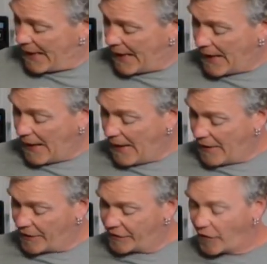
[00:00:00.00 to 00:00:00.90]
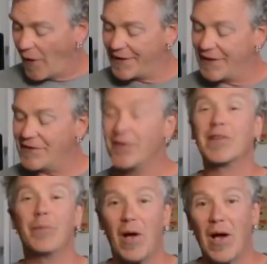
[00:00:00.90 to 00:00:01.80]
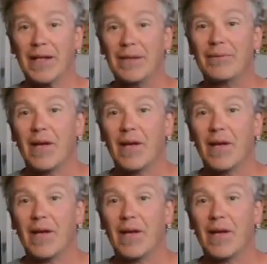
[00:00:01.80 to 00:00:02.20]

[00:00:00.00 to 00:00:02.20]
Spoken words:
So I then took the body.